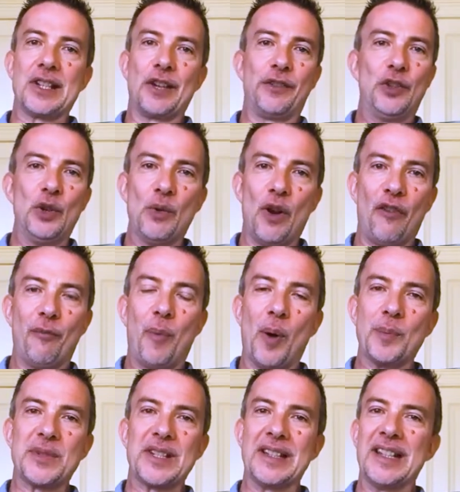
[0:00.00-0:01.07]
a few rough
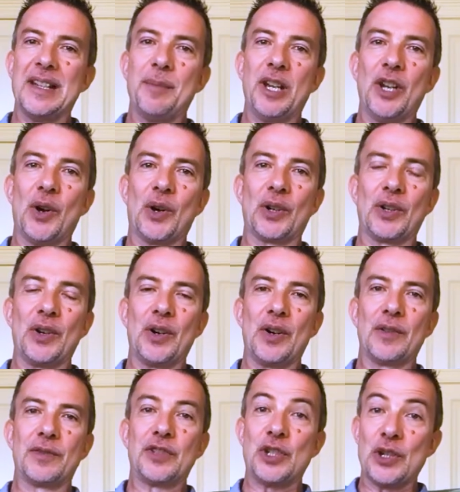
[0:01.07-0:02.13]
bumps that need to be knocked
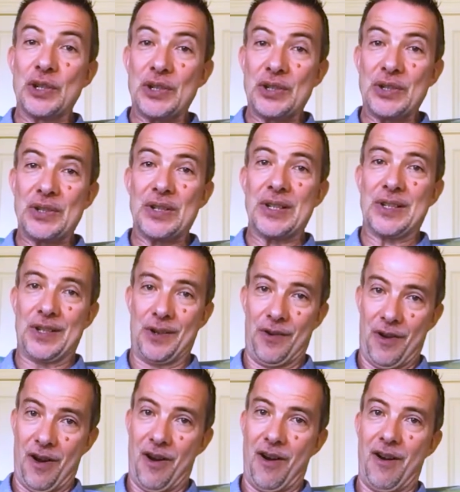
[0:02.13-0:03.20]
off, just as
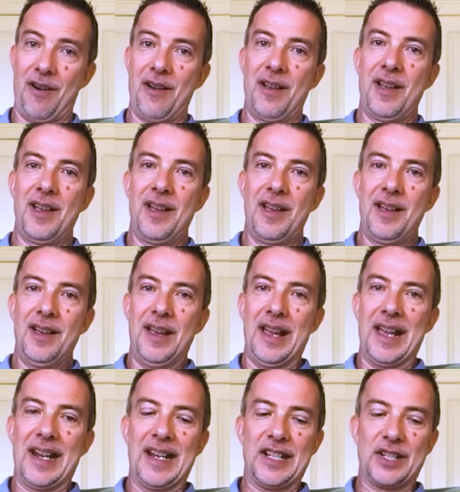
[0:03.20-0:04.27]
there are
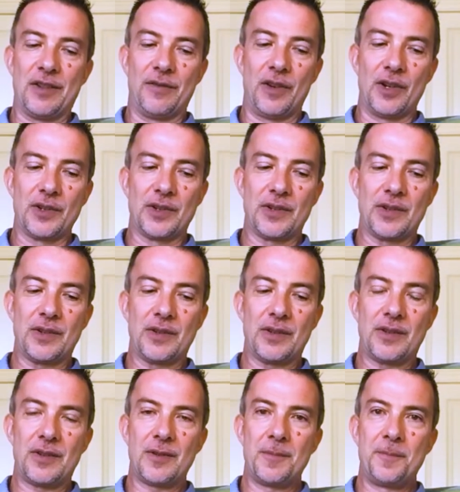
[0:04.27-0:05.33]
in each of
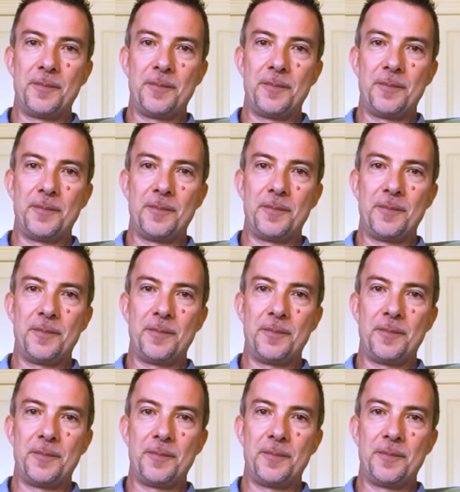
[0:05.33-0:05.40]
us.